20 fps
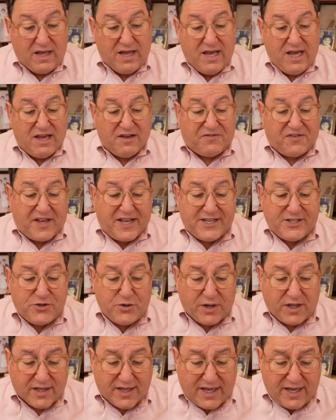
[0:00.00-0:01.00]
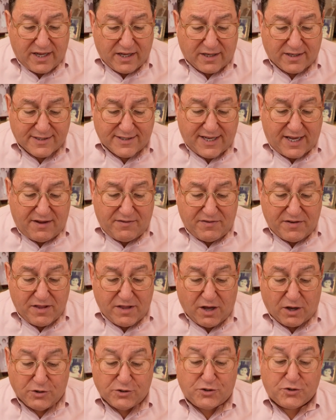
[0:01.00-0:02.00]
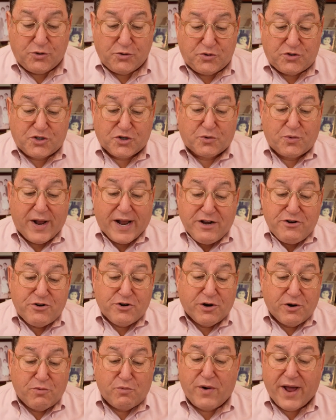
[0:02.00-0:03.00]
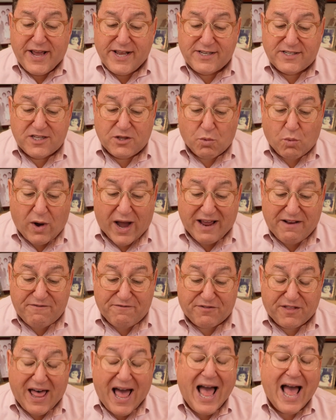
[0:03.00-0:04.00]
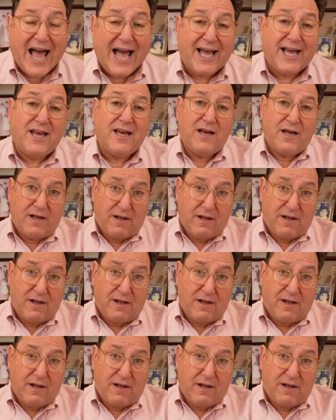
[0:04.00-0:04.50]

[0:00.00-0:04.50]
if Israel kills even those who surrender and raise the white flag,